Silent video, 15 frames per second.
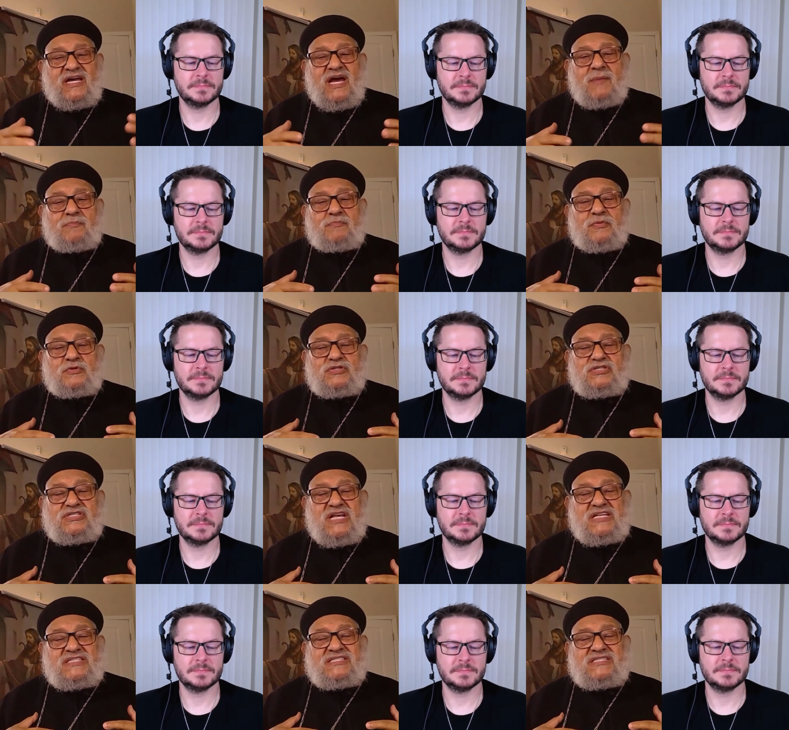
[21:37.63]
Speaker 1: am
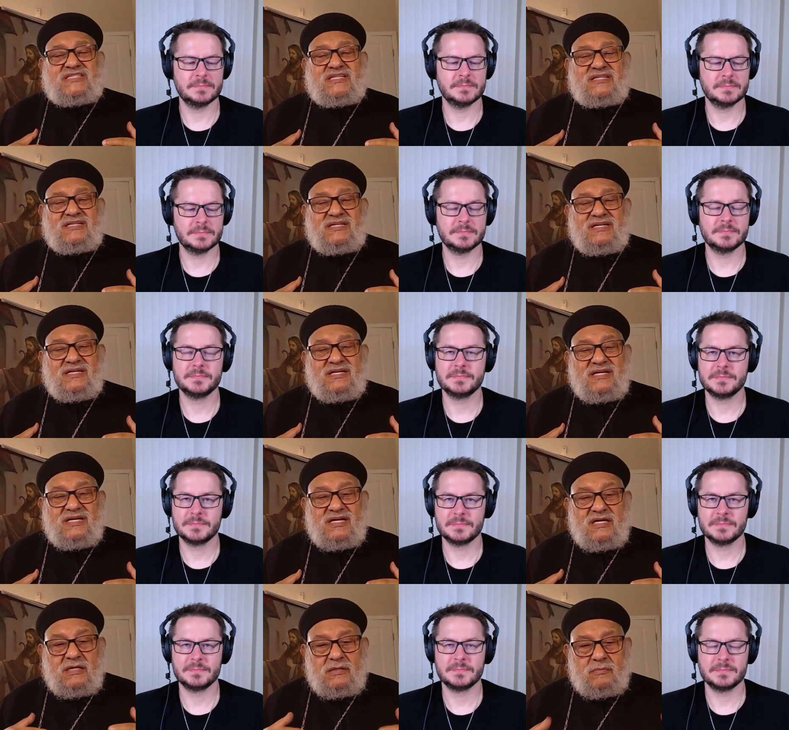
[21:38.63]
possessed
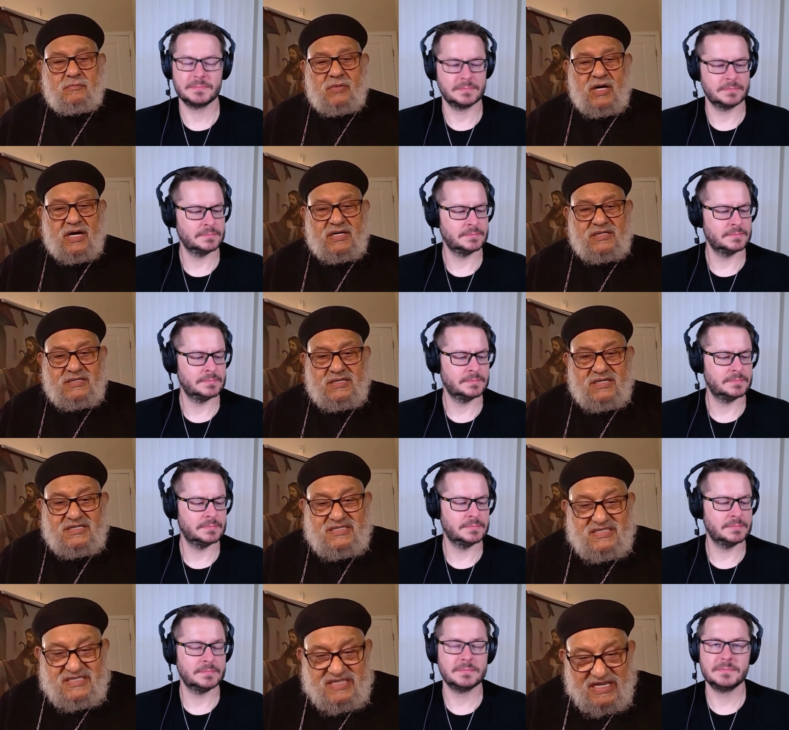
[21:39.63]
by
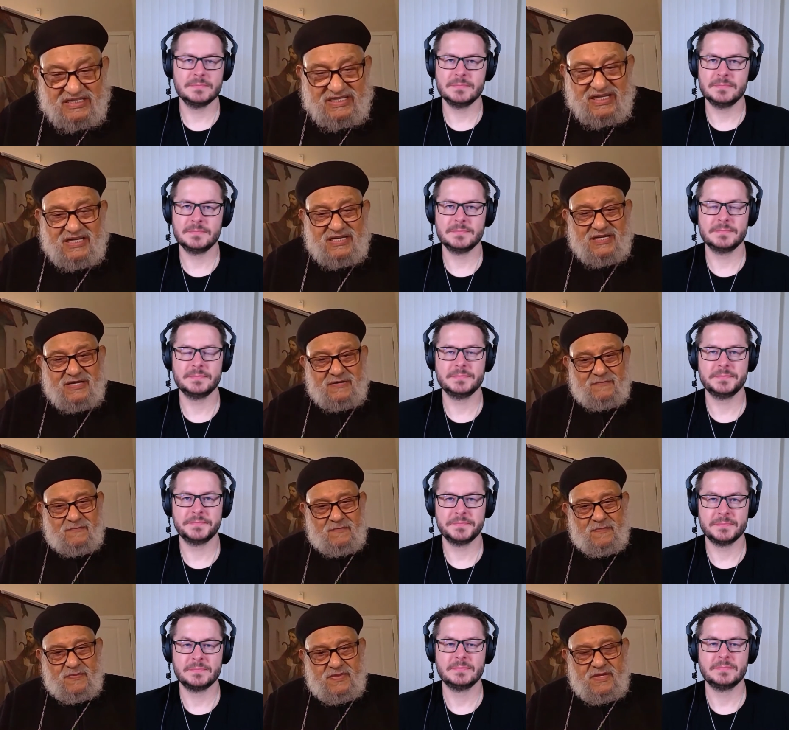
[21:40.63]
Satan.
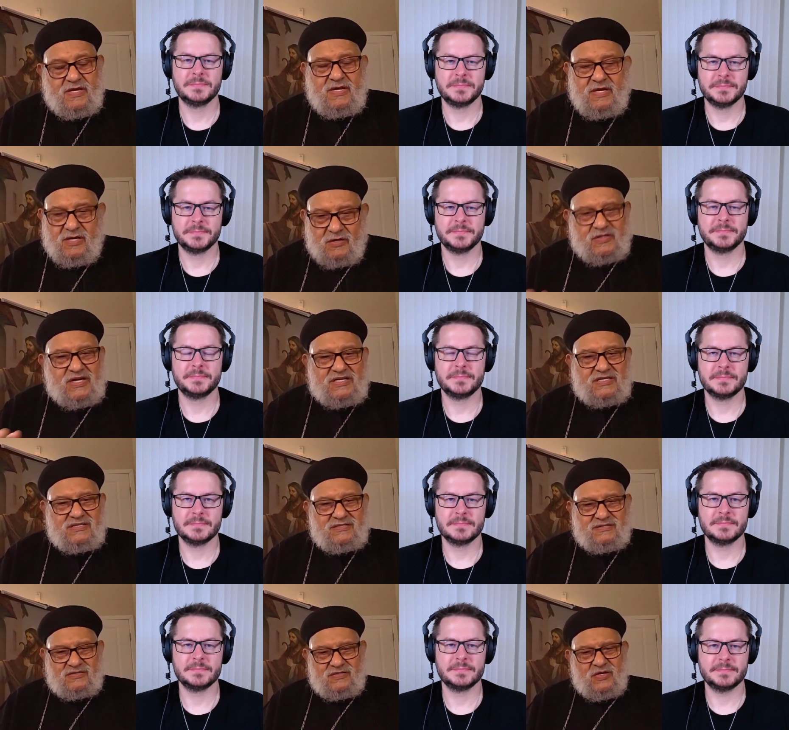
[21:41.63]
Okay,
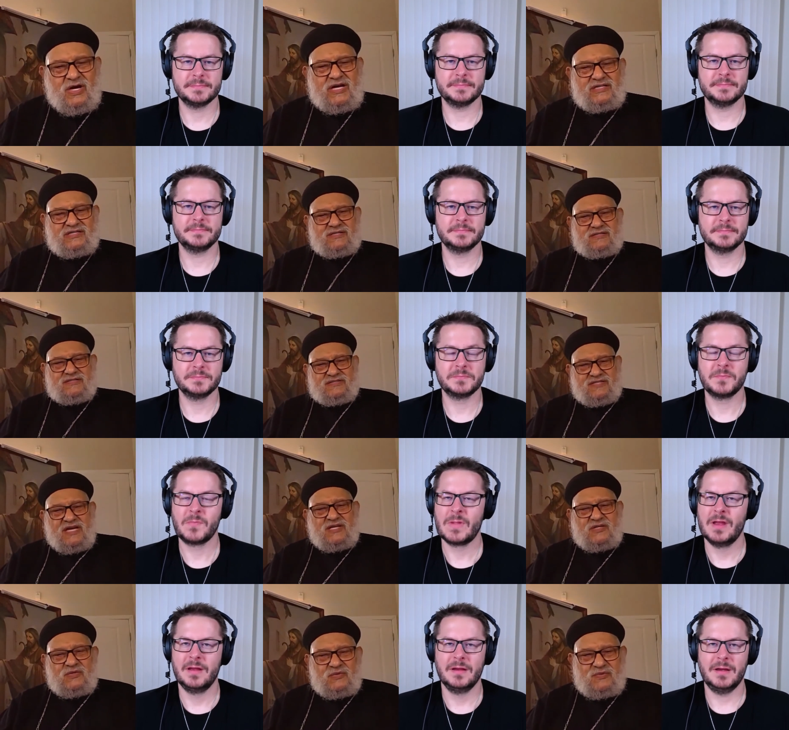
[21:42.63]
go ahead.
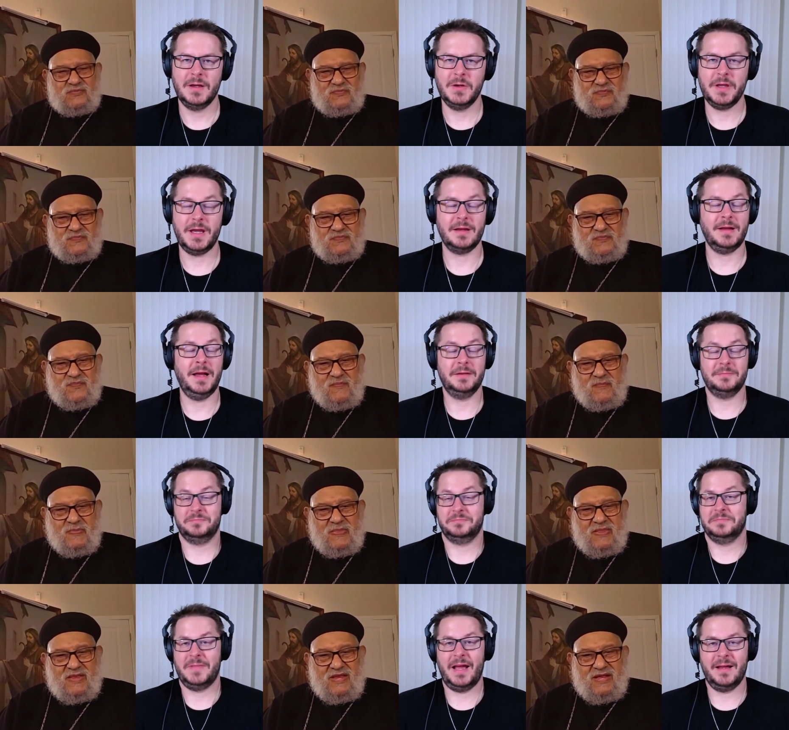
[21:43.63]
Thank you.
Speaker 2: Oh, yeah.
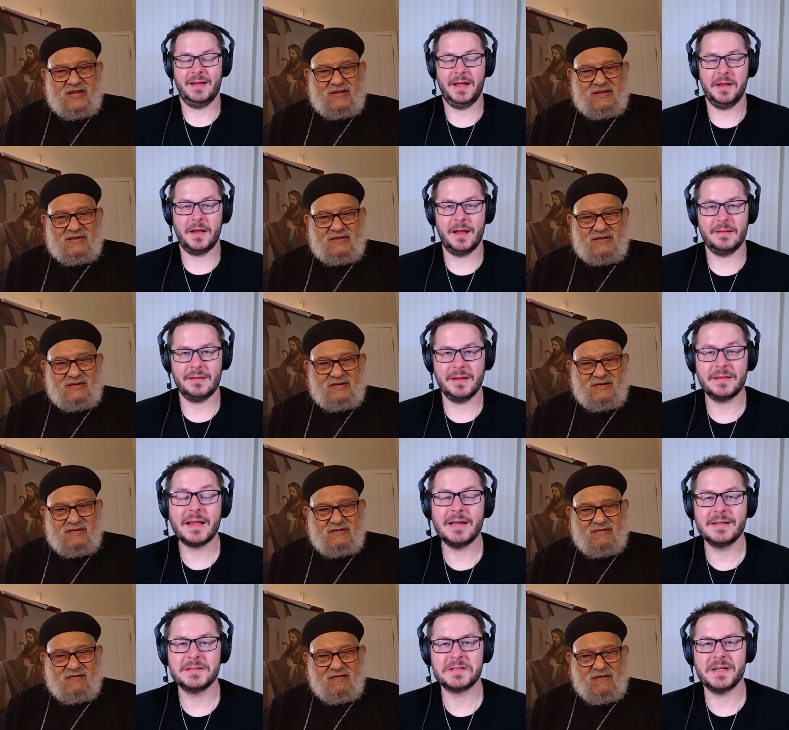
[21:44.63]
I, I think that
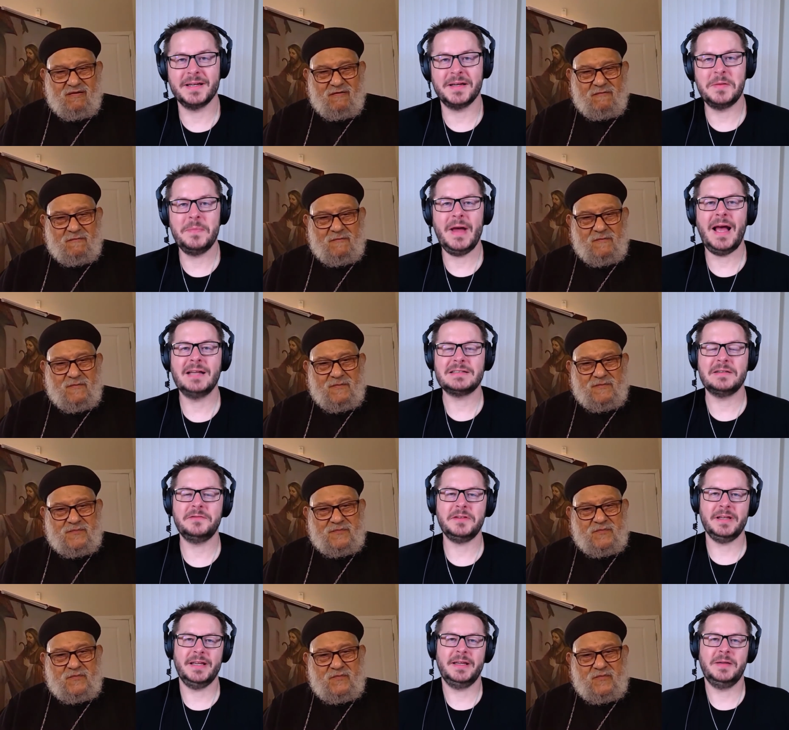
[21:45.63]
is a, a
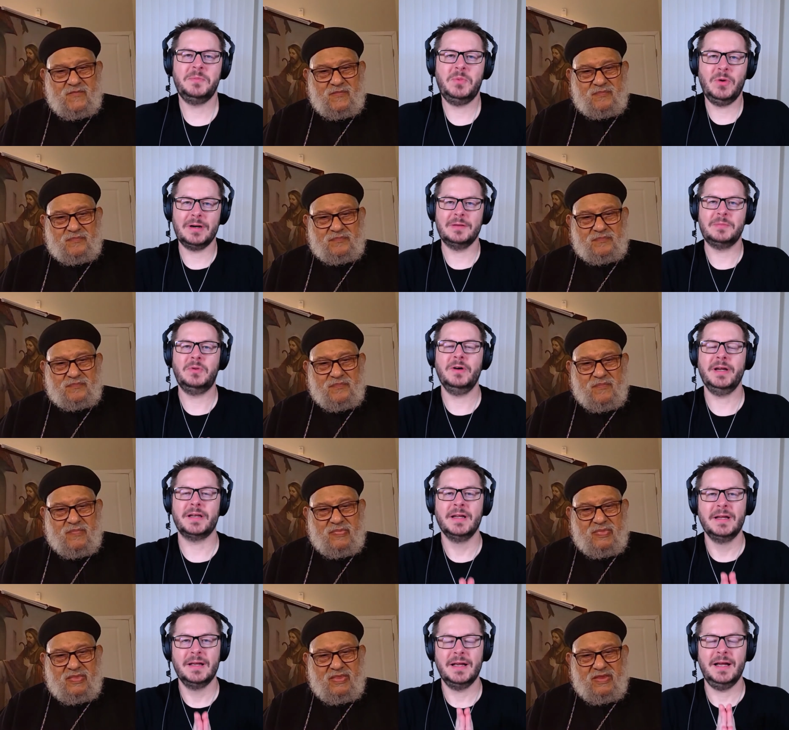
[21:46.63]
massively important point.
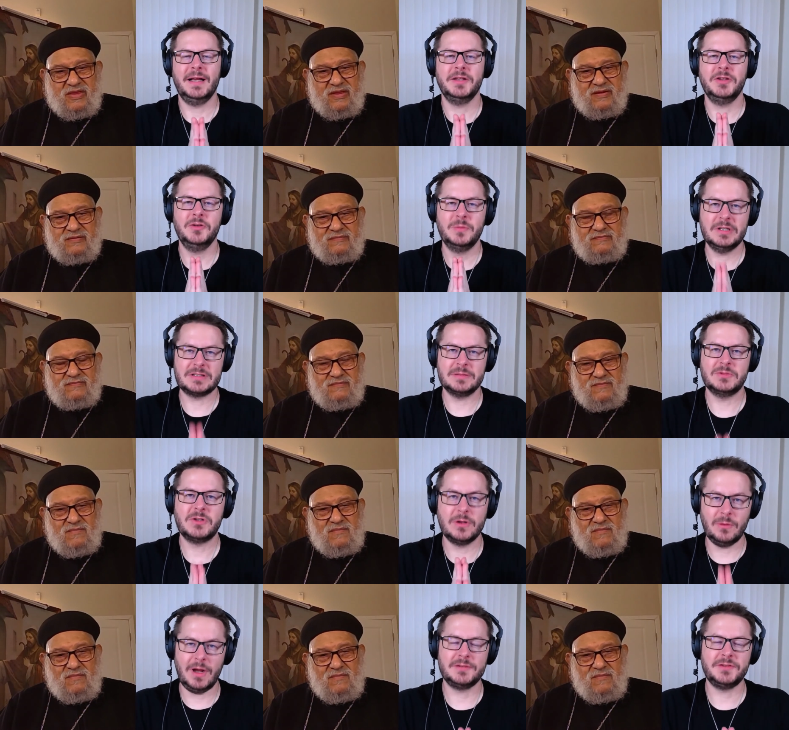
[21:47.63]
Uh, you Muslims who are
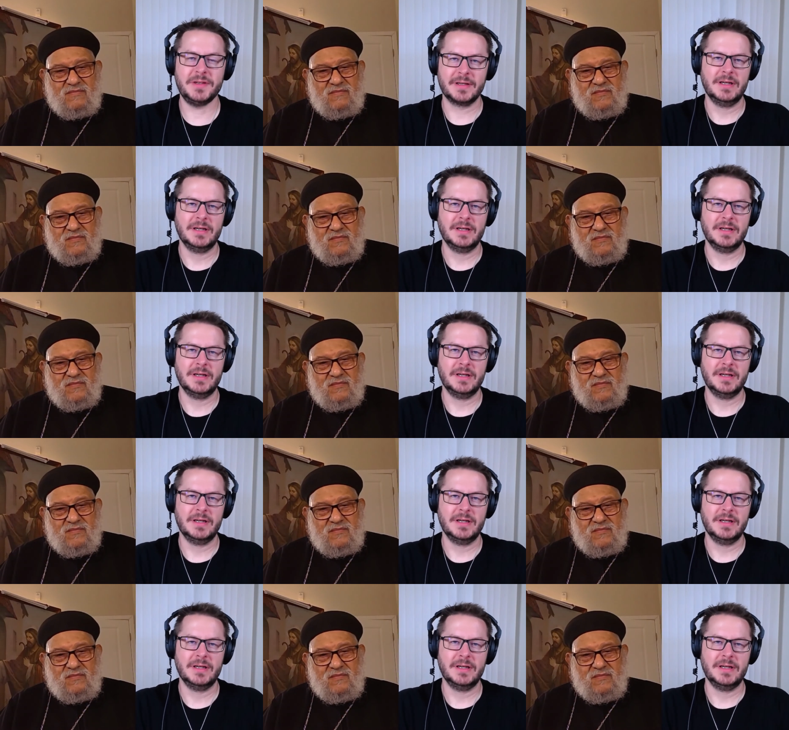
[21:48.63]
watching,